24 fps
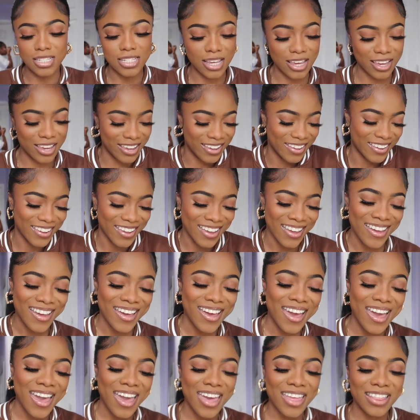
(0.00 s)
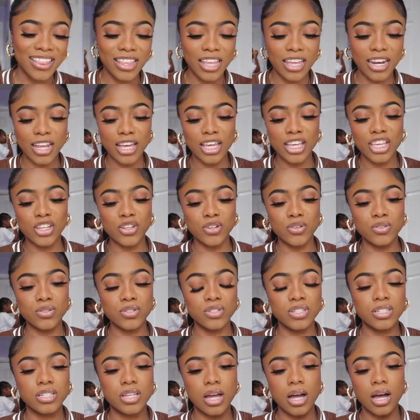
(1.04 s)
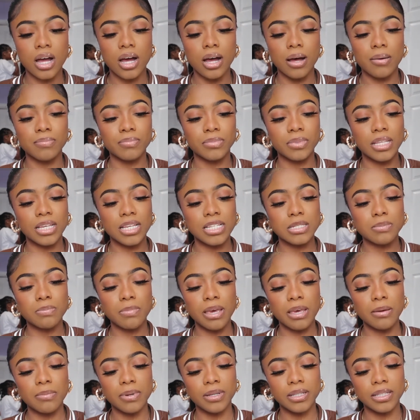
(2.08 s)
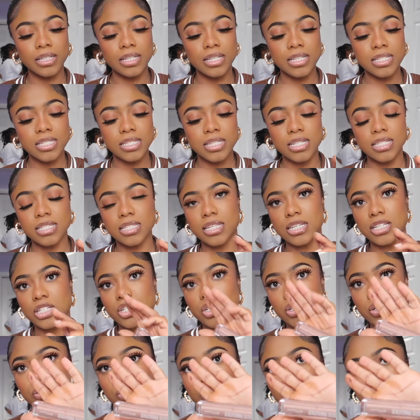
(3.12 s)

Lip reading: say. And then I used this Maybelline Sensational